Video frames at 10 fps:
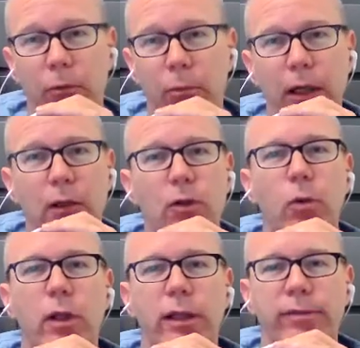and
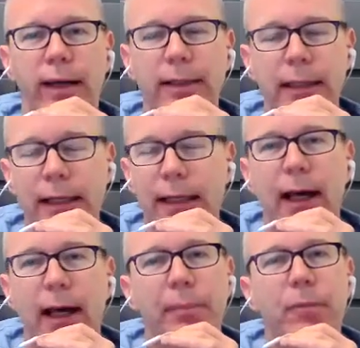be totally fine.
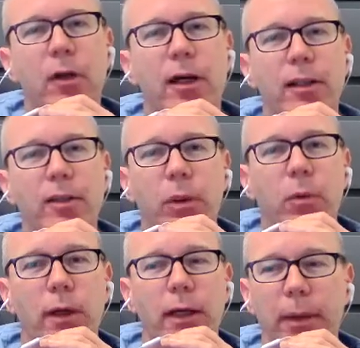
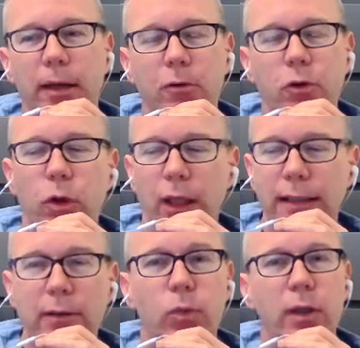Dogs, we worry about
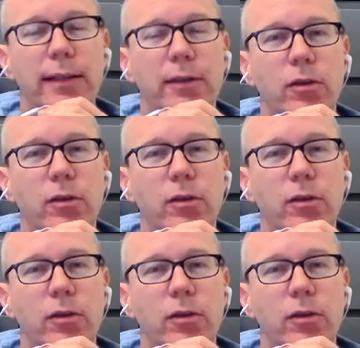2 things.